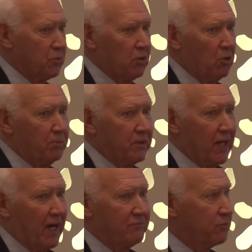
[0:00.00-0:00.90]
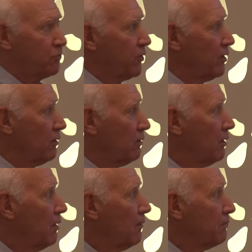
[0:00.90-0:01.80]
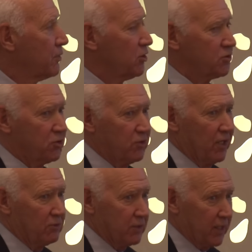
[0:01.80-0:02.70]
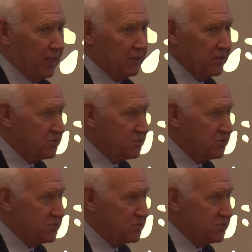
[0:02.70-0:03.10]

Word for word: and we're hoping to have a real good turnout again